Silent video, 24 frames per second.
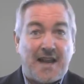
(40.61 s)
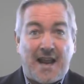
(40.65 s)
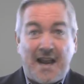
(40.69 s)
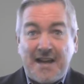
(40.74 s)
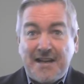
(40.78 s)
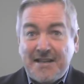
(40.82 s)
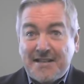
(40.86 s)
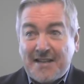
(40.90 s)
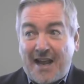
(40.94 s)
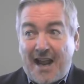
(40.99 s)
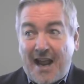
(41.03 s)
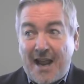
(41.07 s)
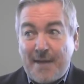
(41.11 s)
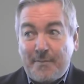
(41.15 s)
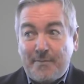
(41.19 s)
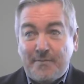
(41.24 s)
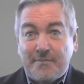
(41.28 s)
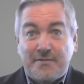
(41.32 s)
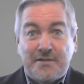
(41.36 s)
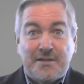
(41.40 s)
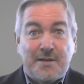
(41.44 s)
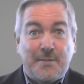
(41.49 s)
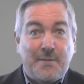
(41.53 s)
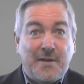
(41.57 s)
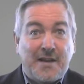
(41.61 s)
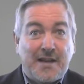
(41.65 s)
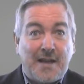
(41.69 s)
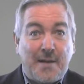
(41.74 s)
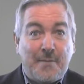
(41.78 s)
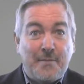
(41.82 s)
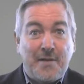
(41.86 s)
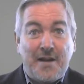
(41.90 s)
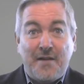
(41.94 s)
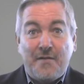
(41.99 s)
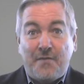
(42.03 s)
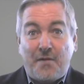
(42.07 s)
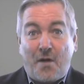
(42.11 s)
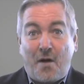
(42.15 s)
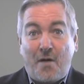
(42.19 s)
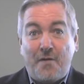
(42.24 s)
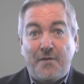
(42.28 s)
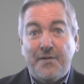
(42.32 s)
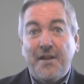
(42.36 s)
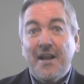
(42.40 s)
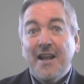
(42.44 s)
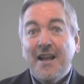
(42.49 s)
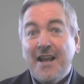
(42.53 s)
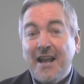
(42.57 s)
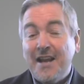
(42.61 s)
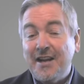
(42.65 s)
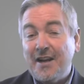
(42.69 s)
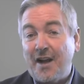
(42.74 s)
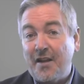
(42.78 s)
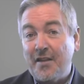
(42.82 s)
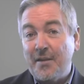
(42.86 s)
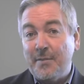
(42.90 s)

and time to become involved in other